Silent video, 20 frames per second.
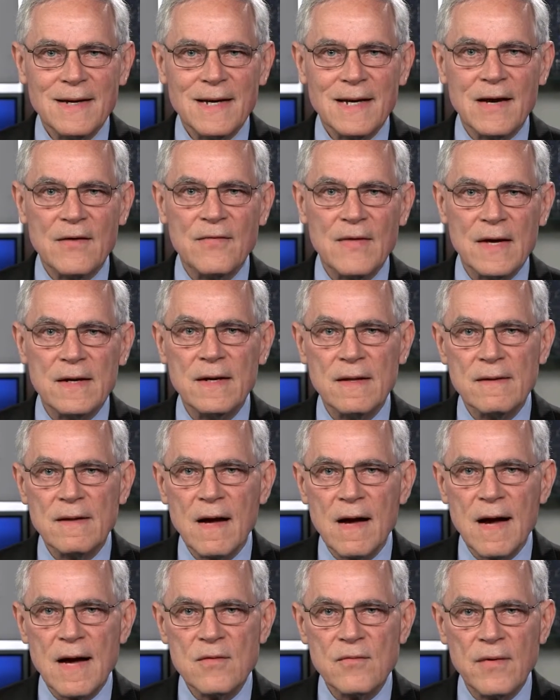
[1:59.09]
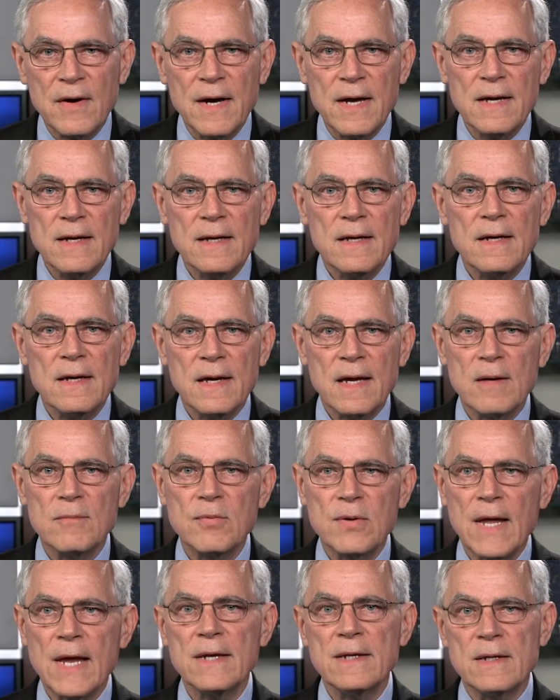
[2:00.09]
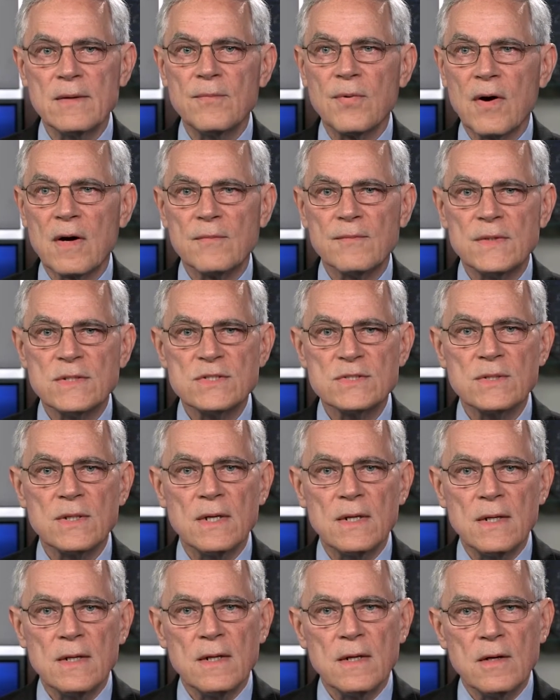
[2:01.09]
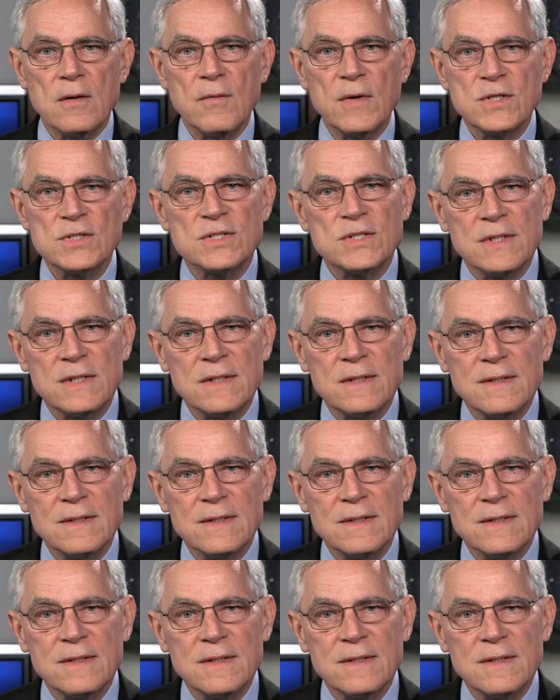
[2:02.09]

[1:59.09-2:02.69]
and then in the highway and planning departments, which